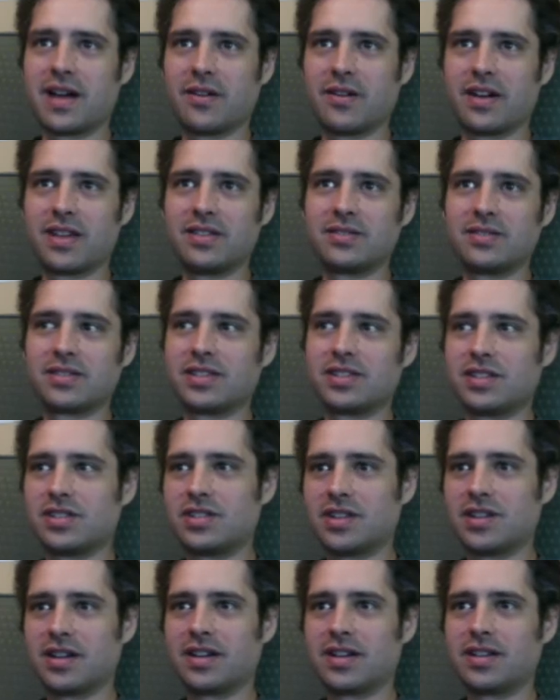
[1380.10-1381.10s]
I use these
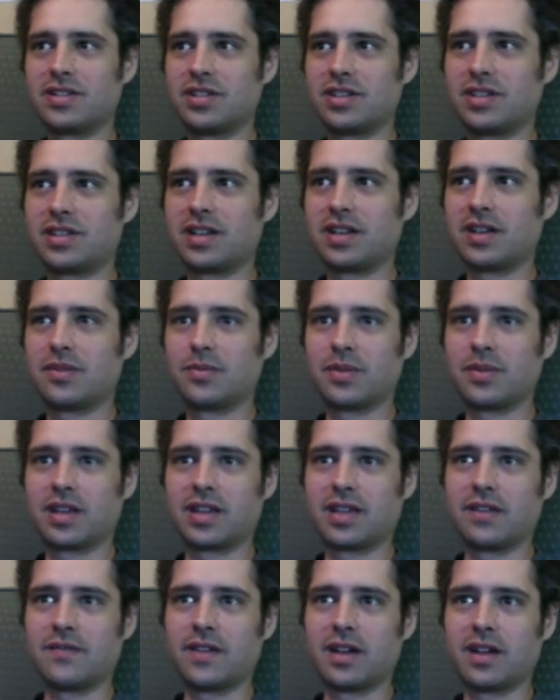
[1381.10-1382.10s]
GTA
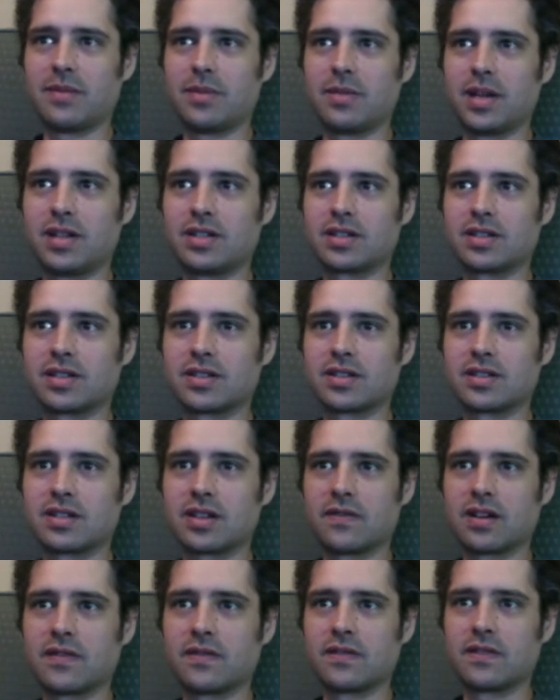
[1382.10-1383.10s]
wiki fan pages and
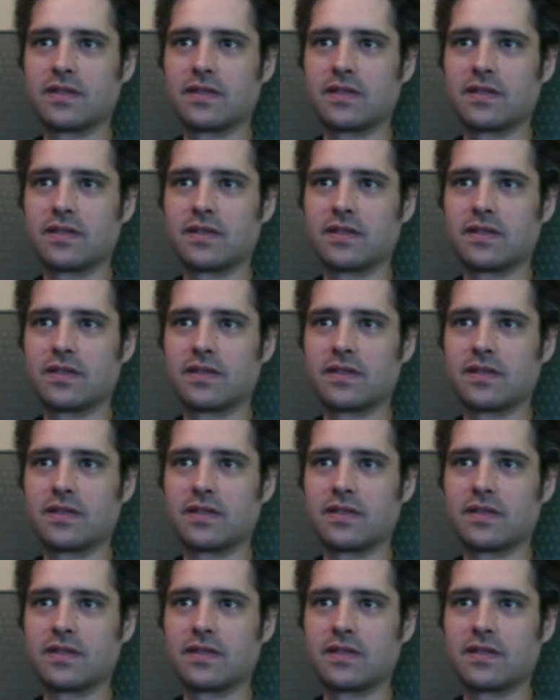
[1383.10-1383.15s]
stuff.